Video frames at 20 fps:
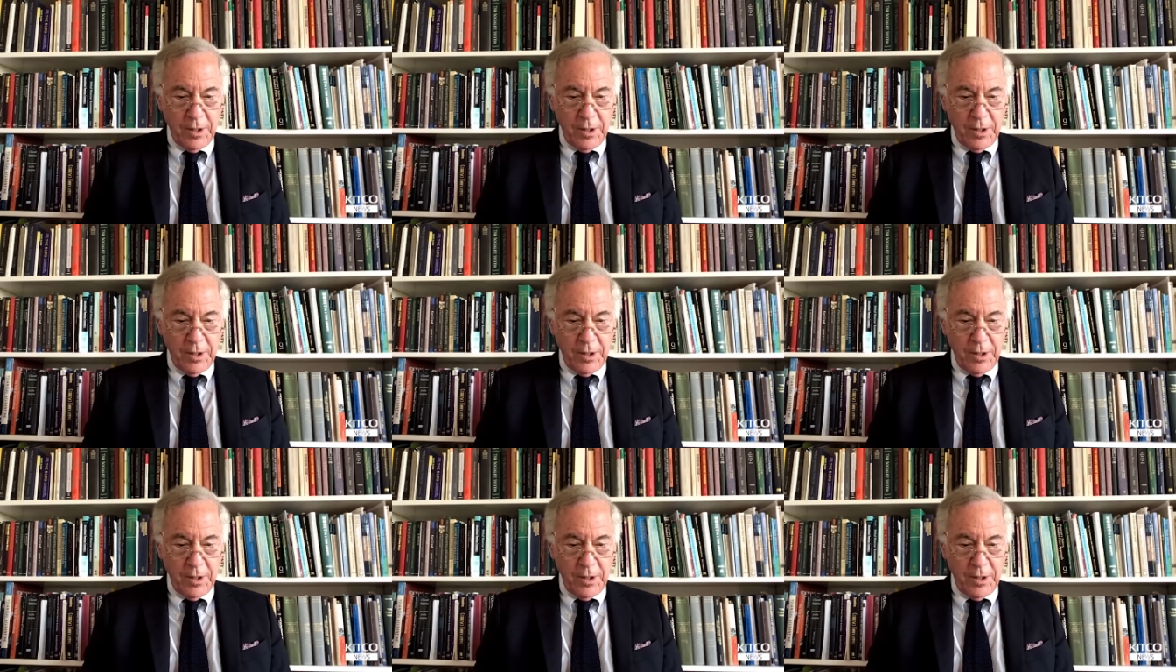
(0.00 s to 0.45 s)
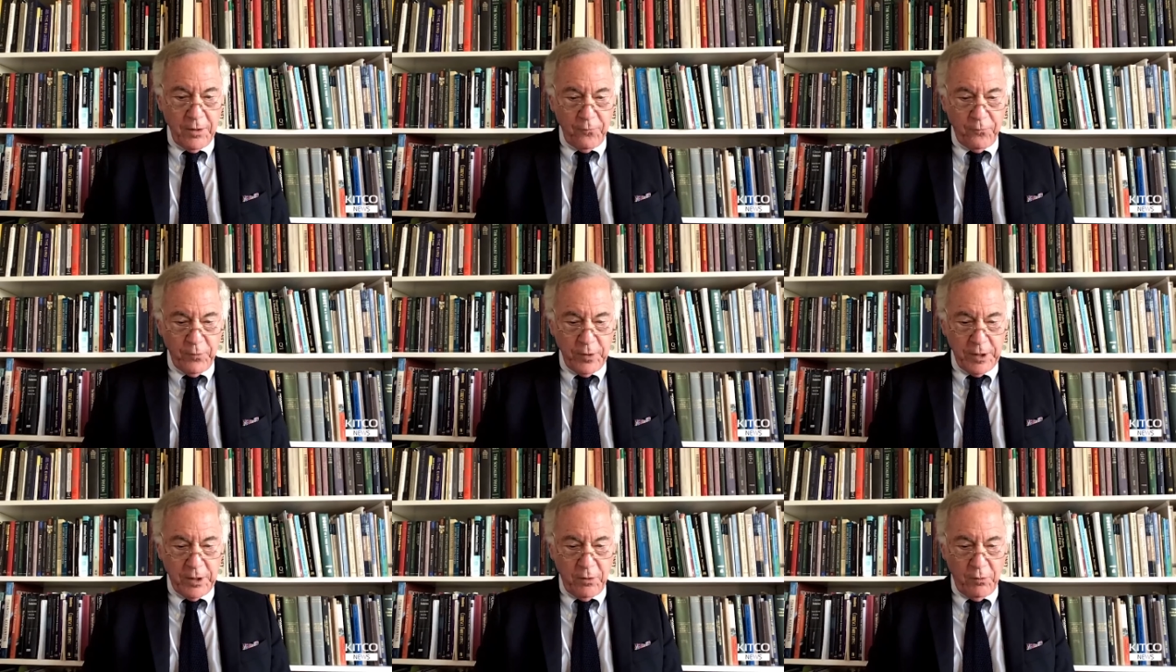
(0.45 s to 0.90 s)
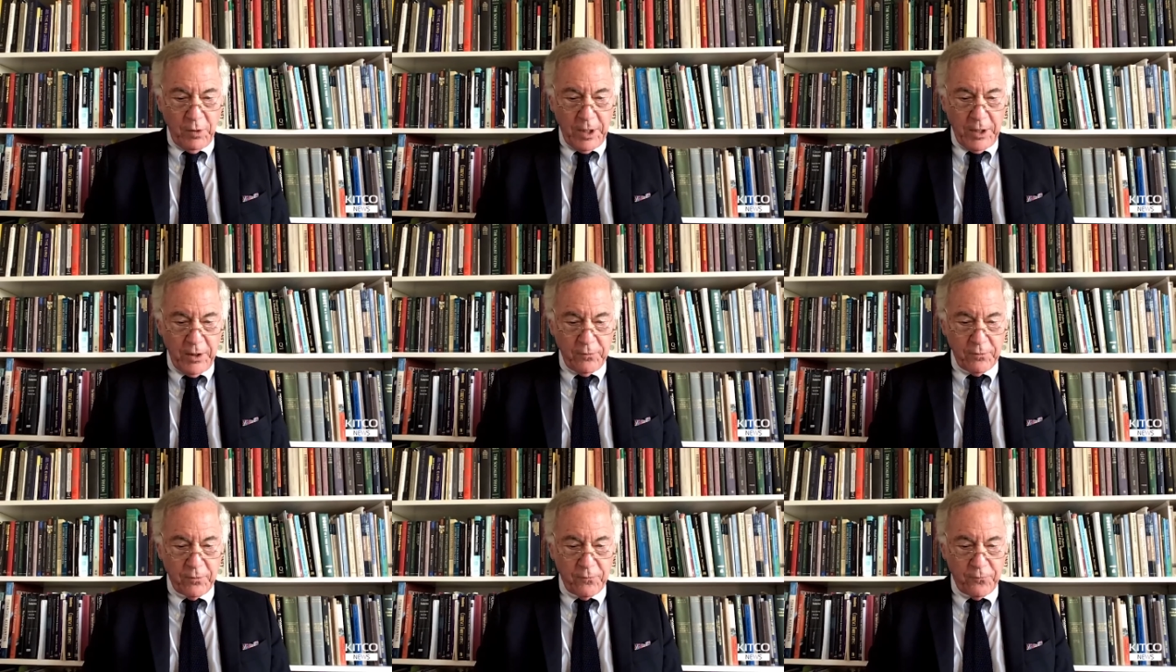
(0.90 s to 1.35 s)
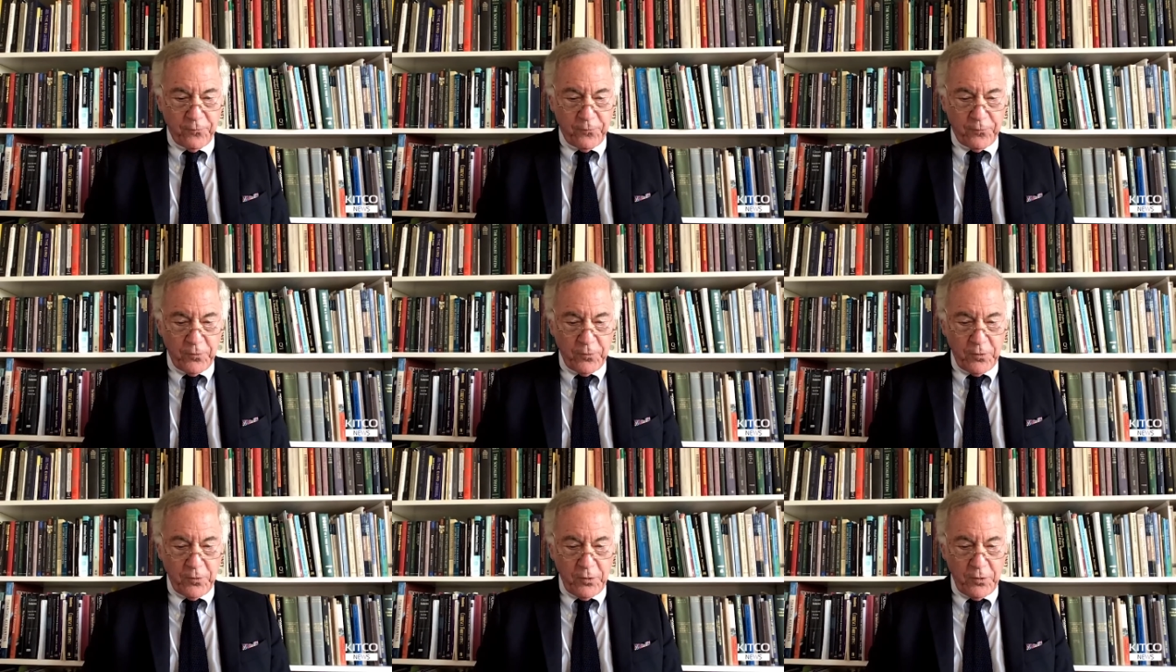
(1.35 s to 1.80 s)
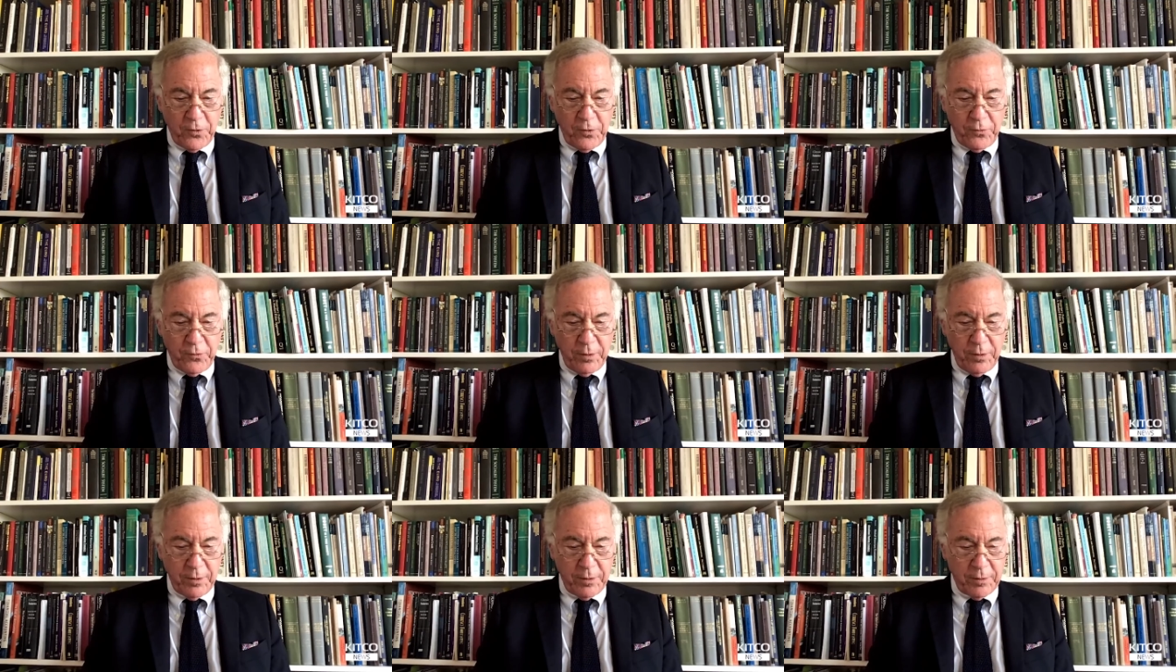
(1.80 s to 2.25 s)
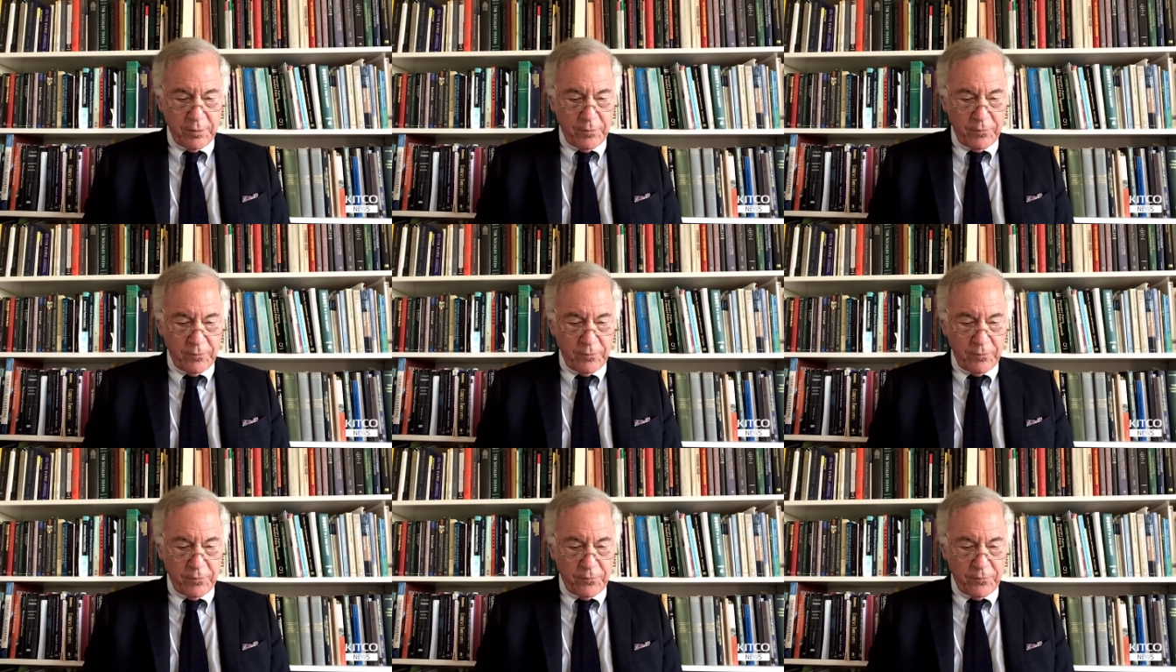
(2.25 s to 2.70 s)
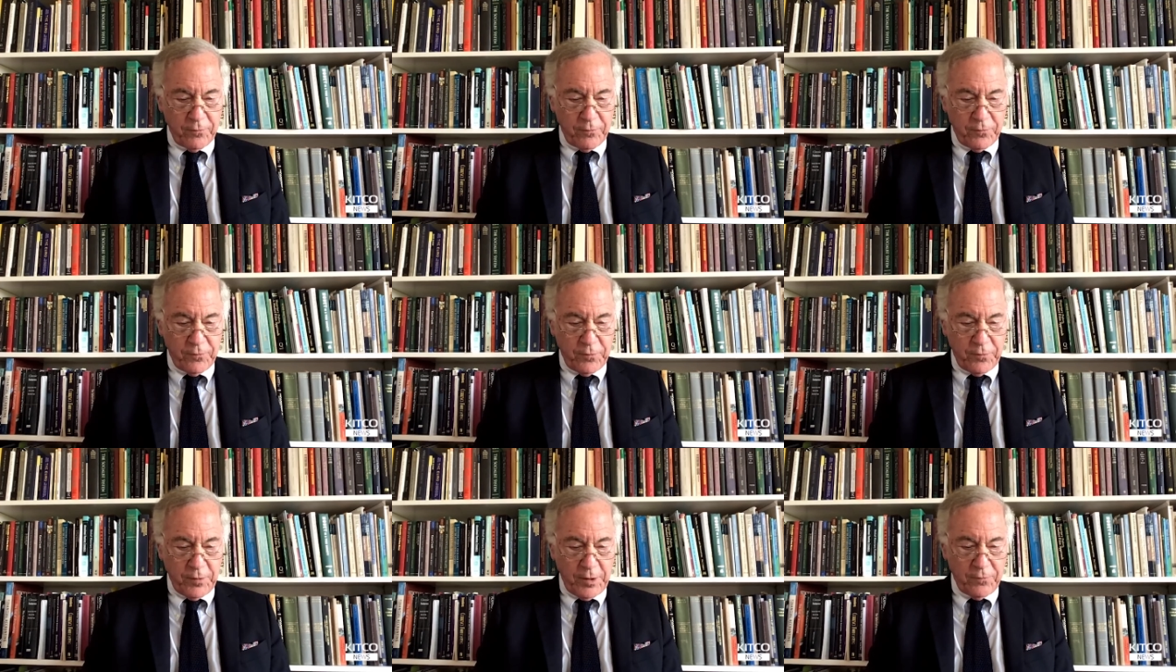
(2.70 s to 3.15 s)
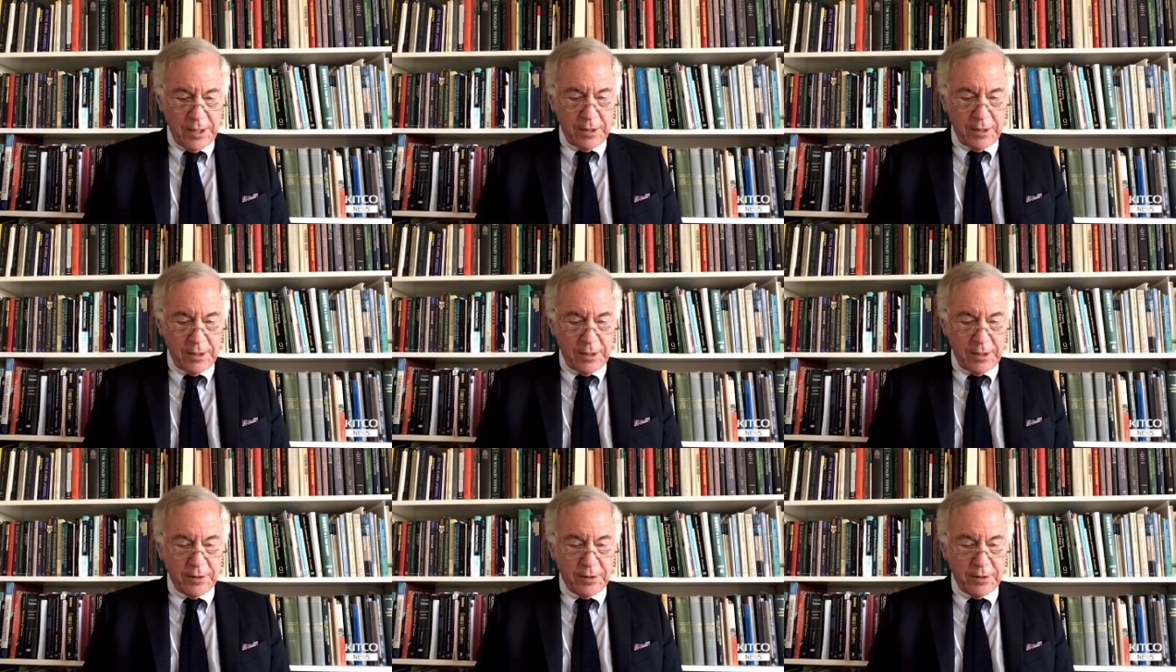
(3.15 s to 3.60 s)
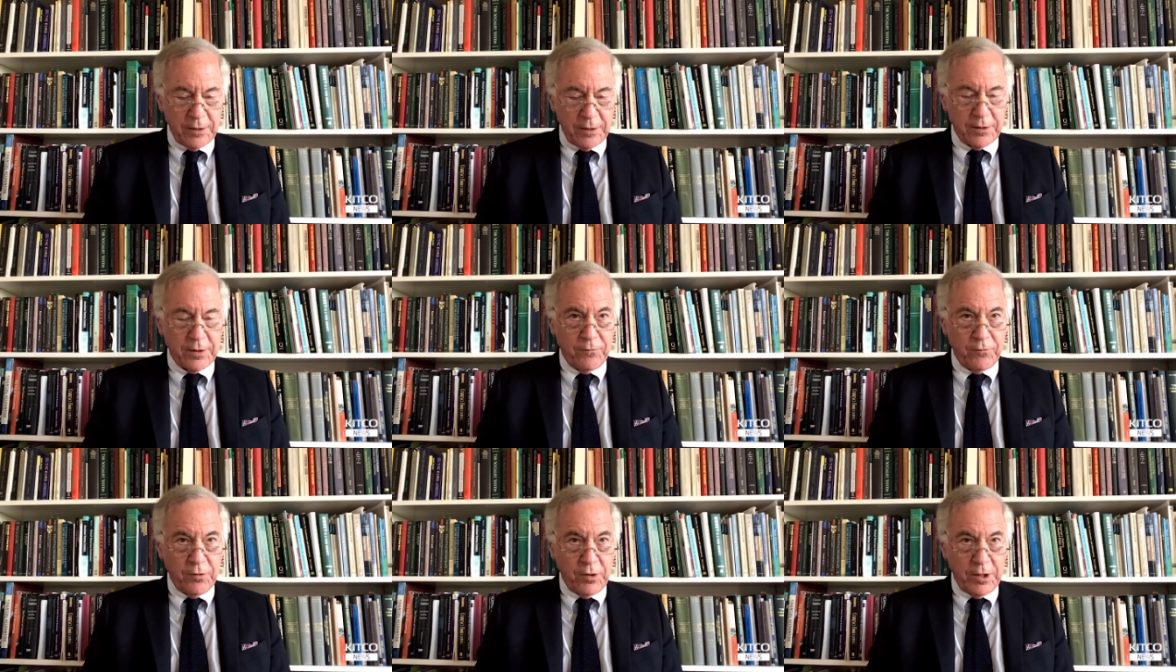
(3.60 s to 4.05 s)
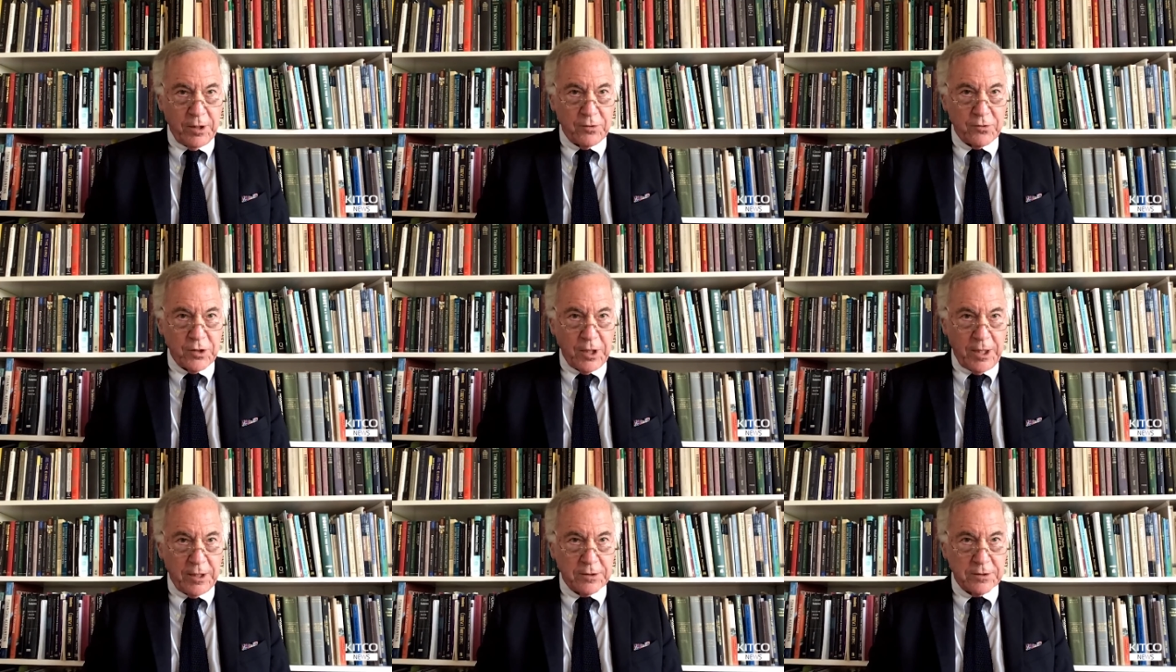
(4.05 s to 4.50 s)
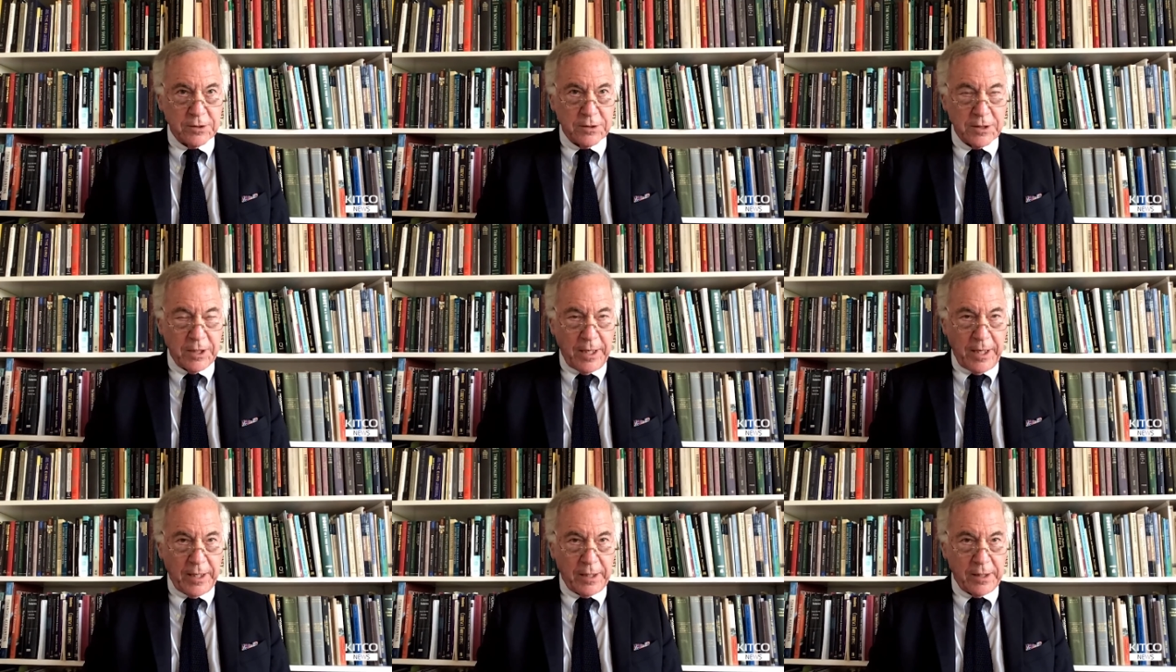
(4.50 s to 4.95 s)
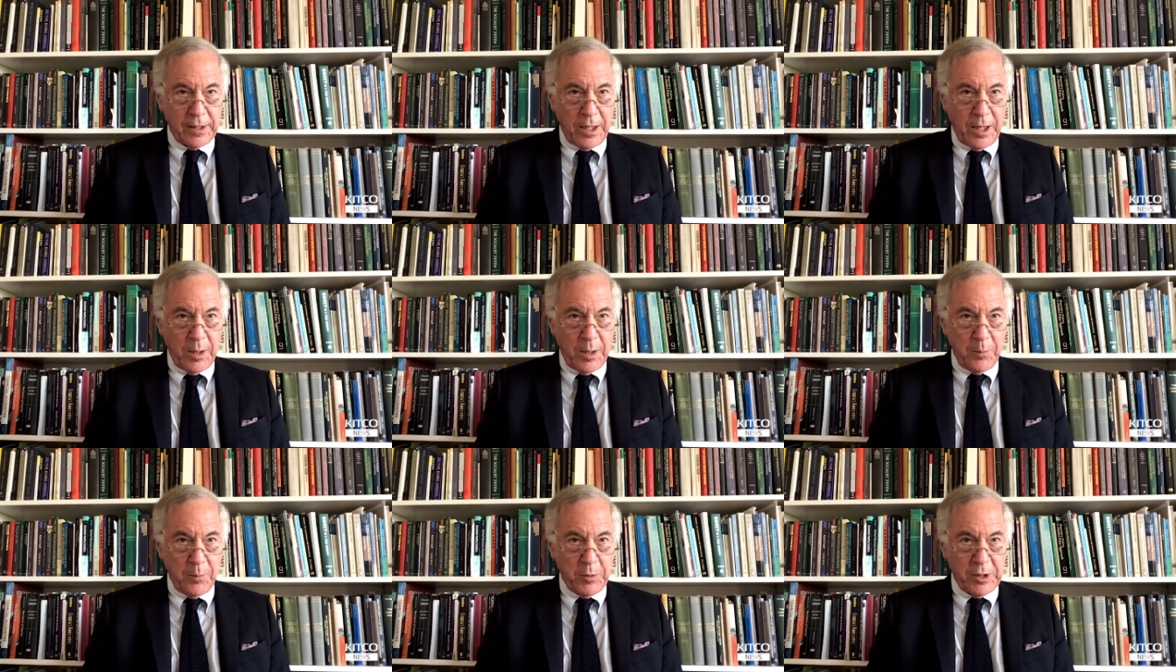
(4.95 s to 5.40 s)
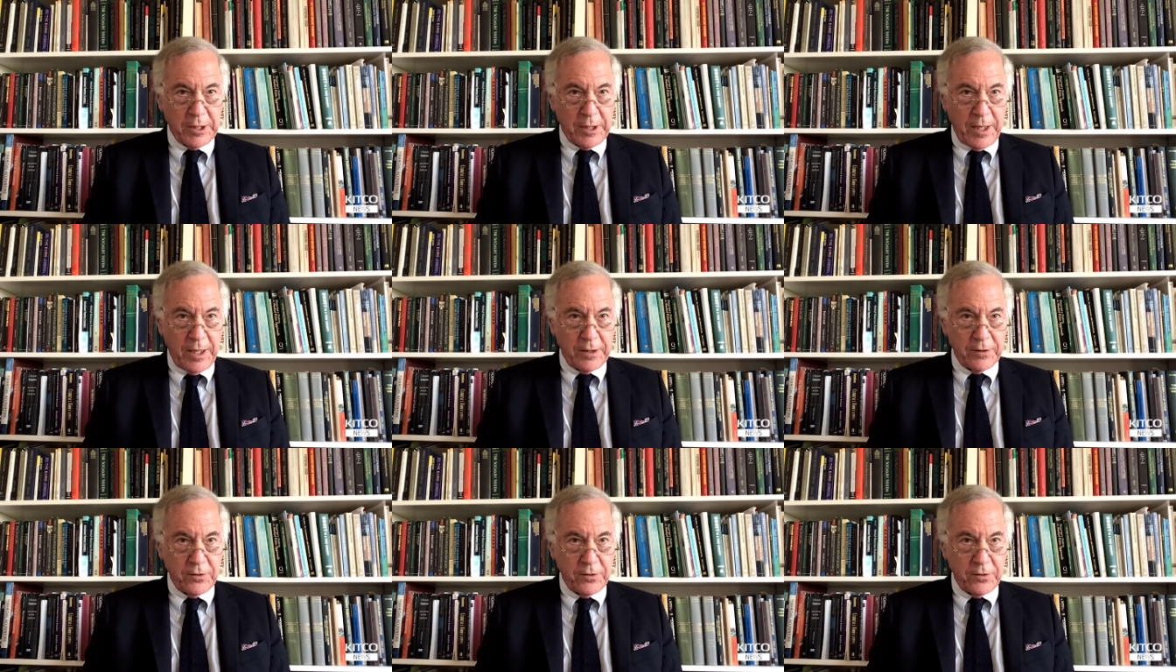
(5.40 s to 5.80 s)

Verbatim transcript: And then if we go out further, 6 to 18 months, you get changes in economic